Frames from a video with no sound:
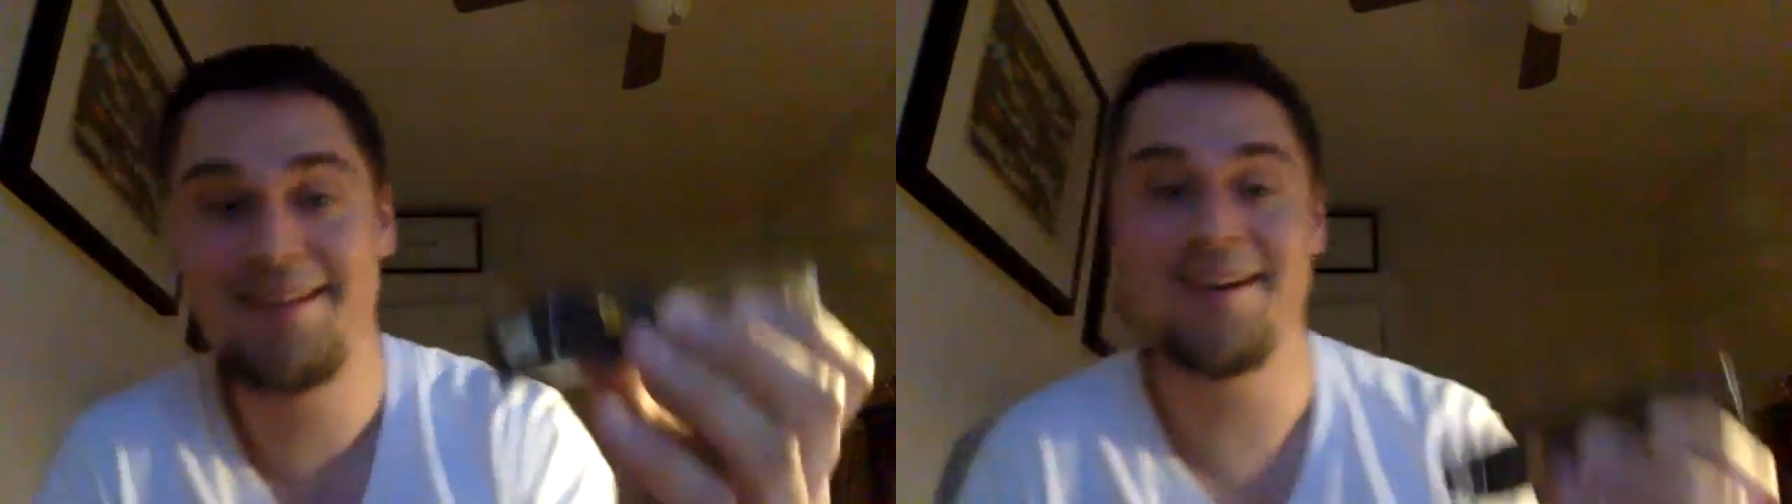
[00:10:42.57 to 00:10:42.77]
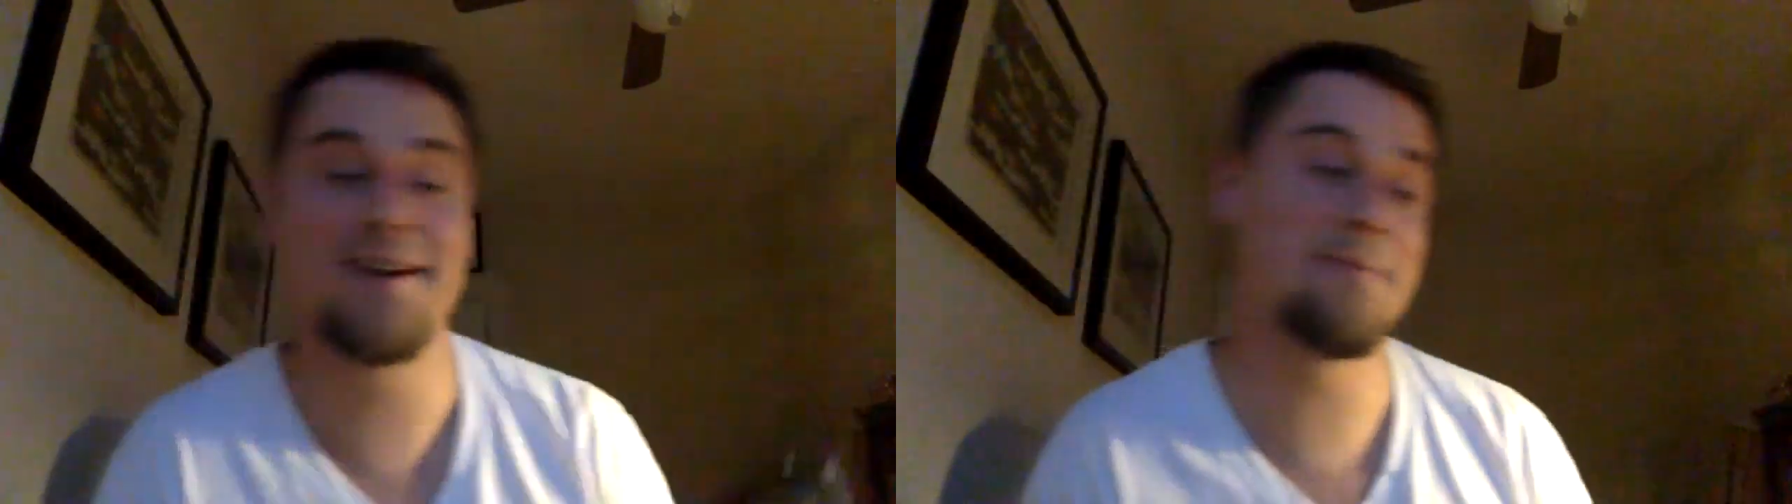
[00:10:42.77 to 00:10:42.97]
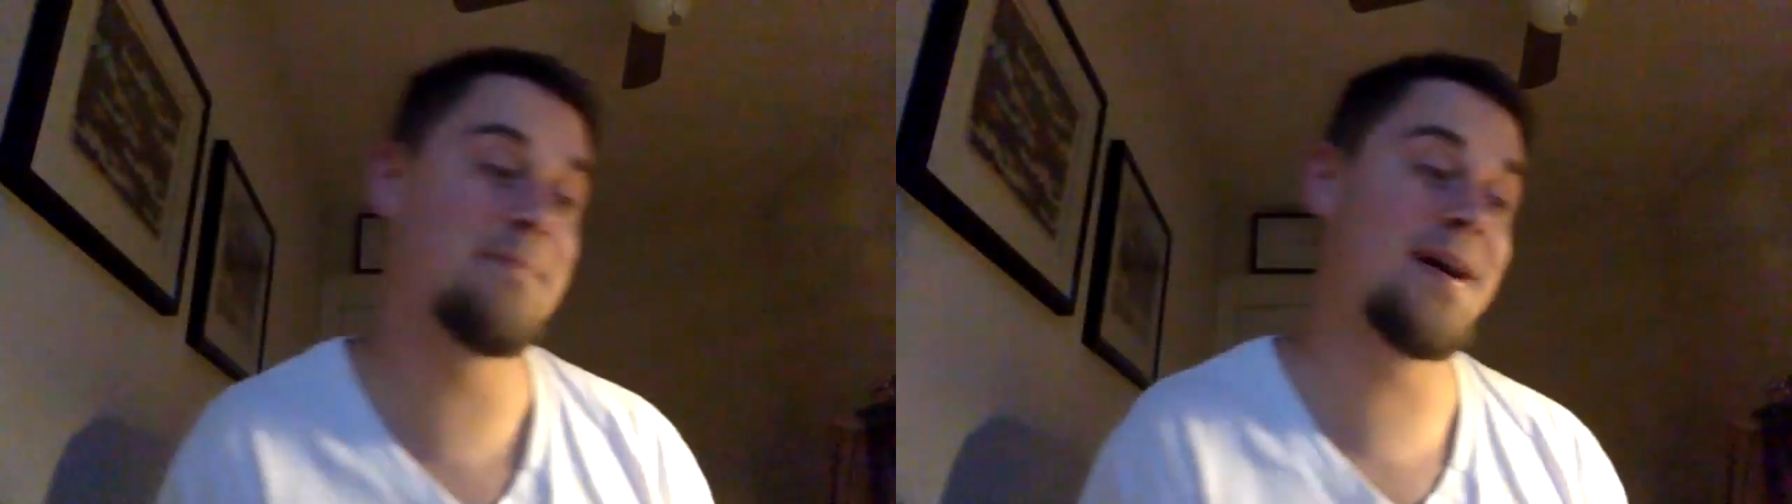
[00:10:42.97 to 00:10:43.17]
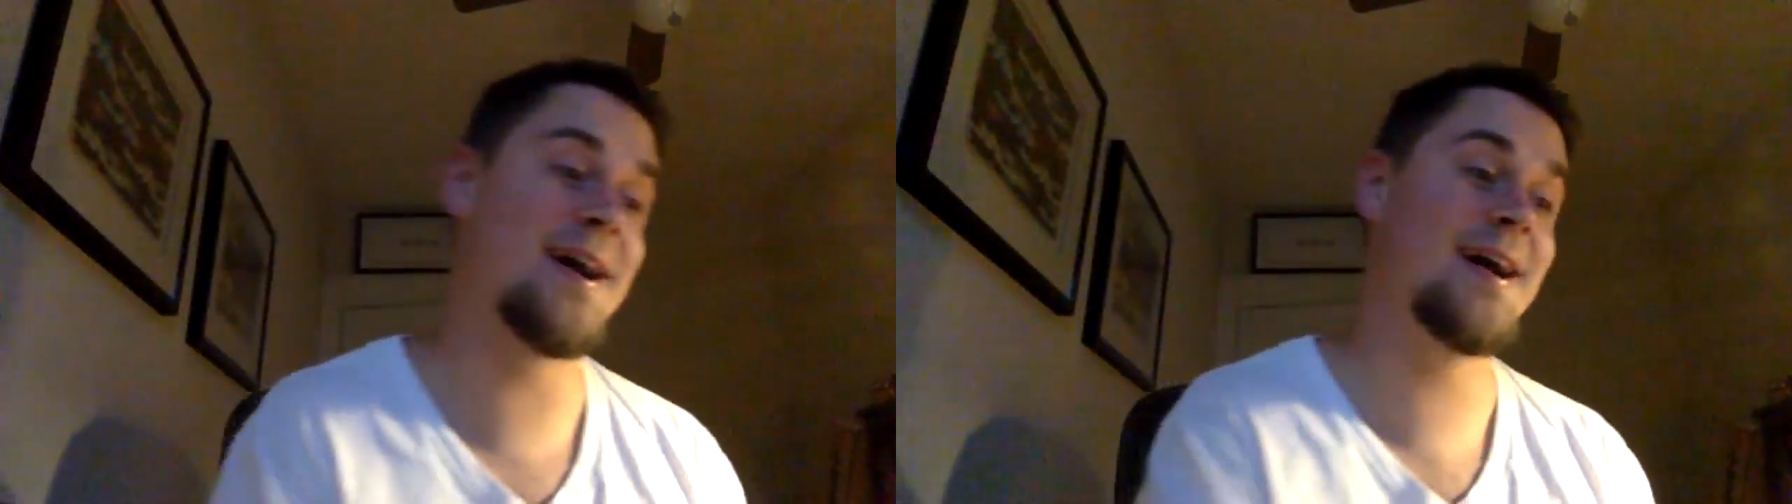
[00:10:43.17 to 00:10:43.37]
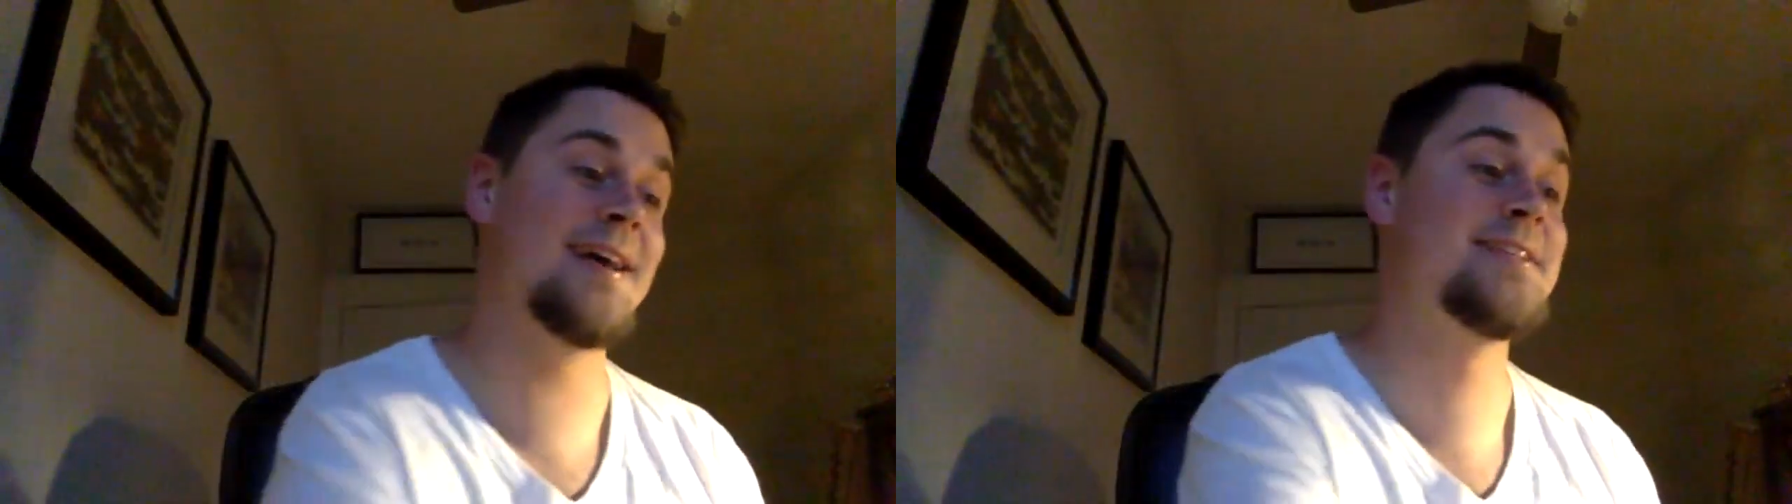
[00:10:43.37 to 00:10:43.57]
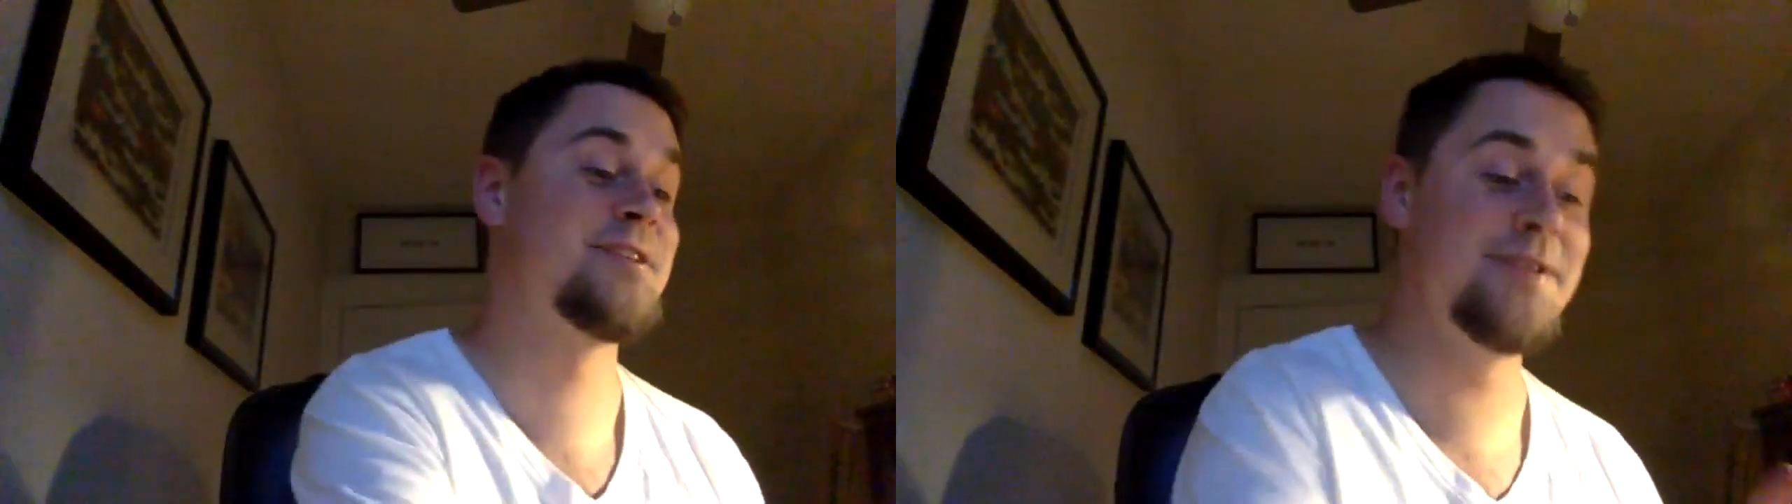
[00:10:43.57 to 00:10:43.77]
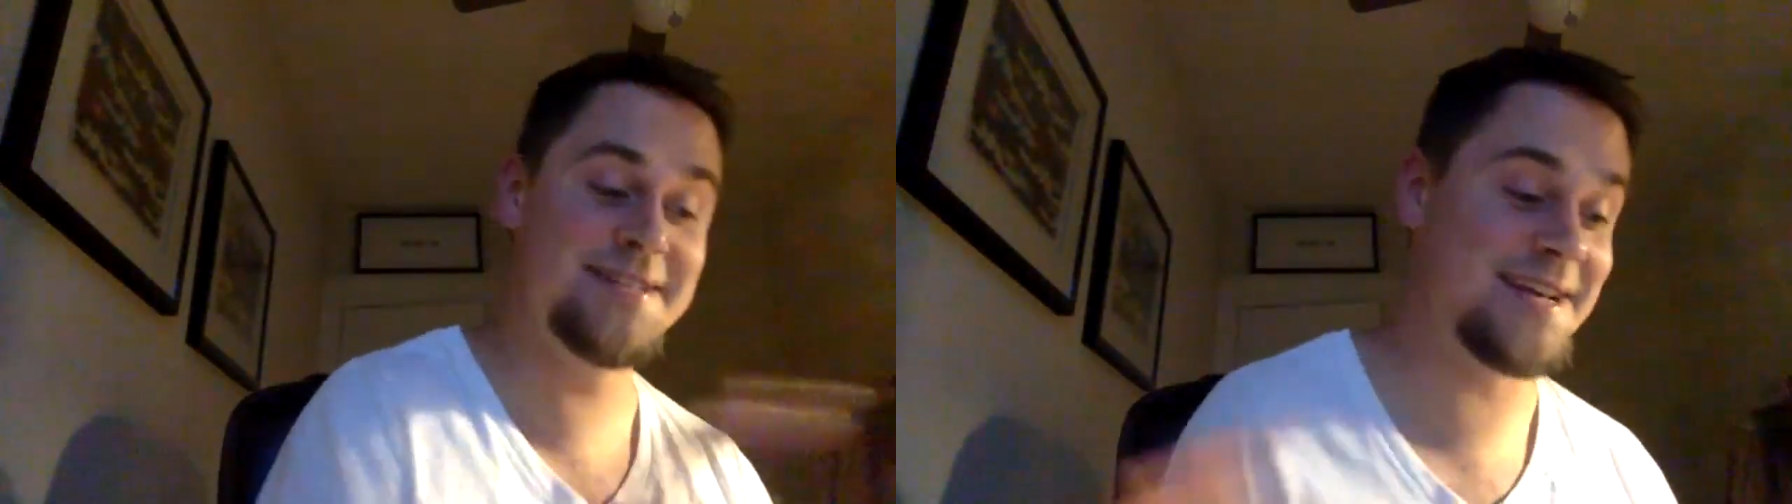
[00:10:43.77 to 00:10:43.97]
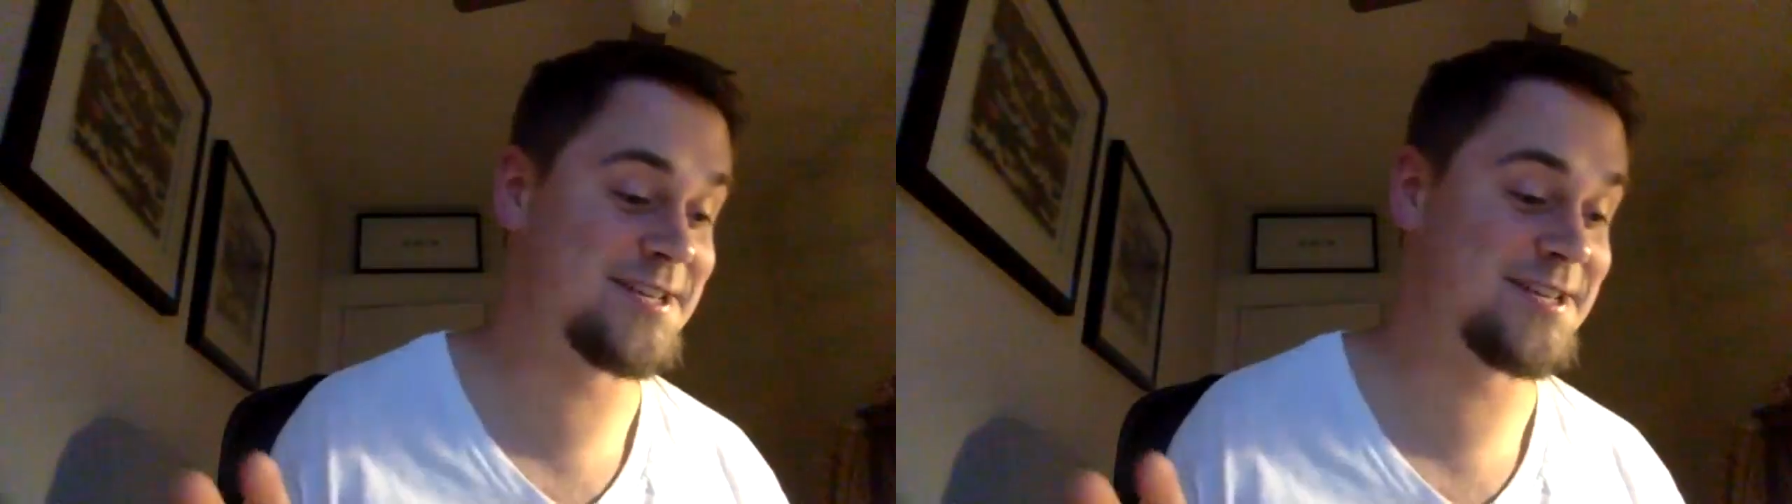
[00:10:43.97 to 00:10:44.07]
As soon as I